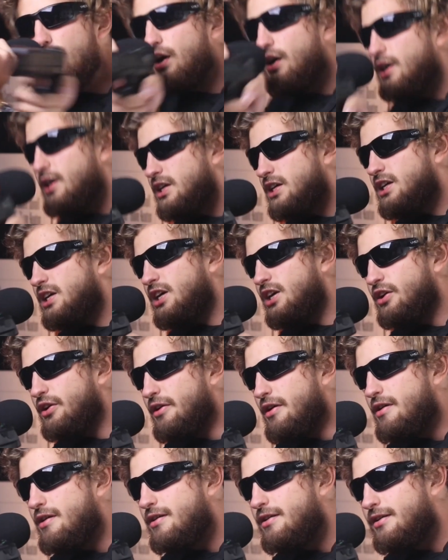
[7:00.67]
here
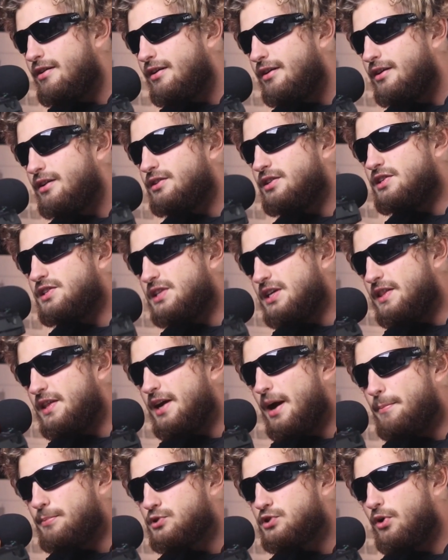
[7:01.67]
to see the
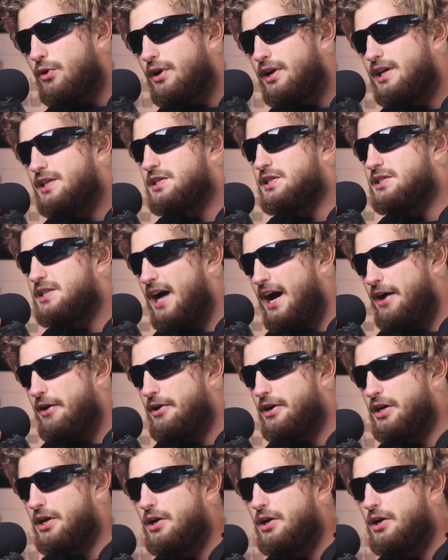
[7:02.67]
episode in its entirety.